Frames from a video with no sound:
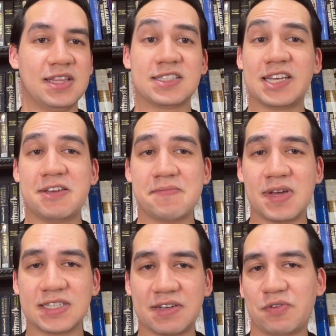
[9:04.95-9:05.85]
the same
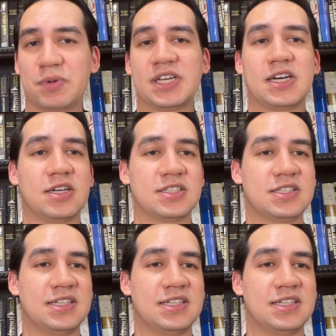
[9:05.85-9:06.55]
as everybody else.